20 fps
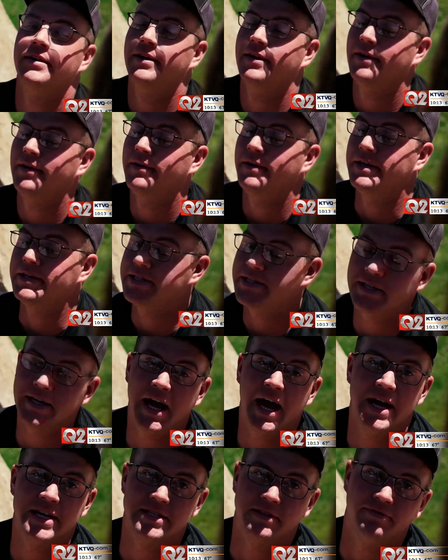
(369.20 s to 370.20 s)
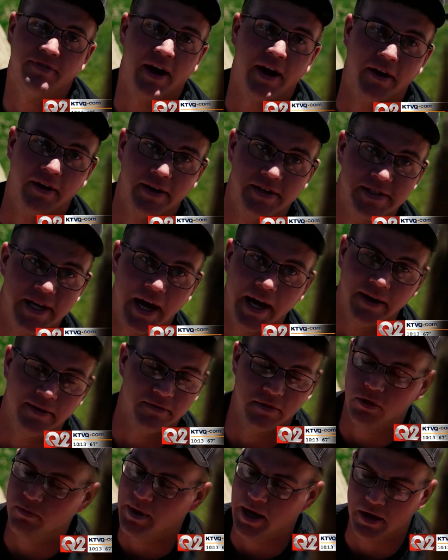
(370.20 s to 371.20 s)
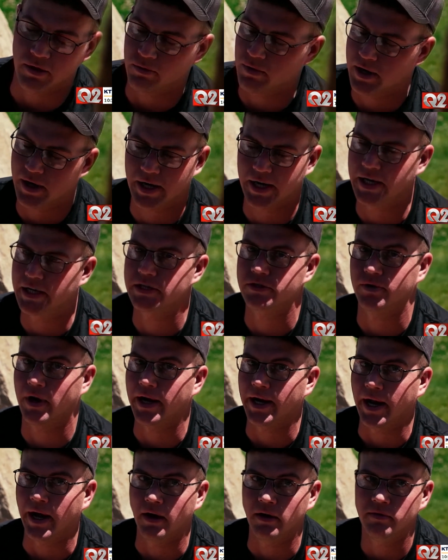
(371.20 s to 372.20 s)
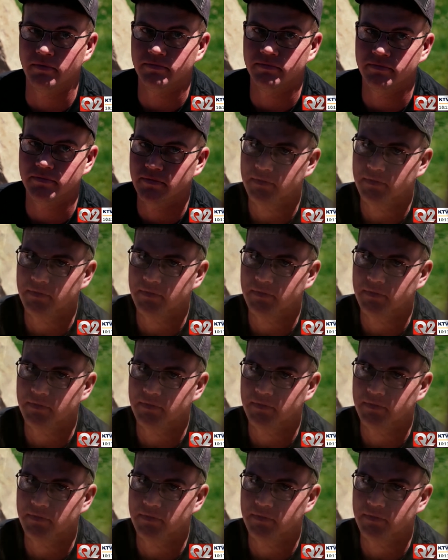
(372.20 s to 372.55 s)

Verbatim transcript: from Trevor's passing, much of which Nikki and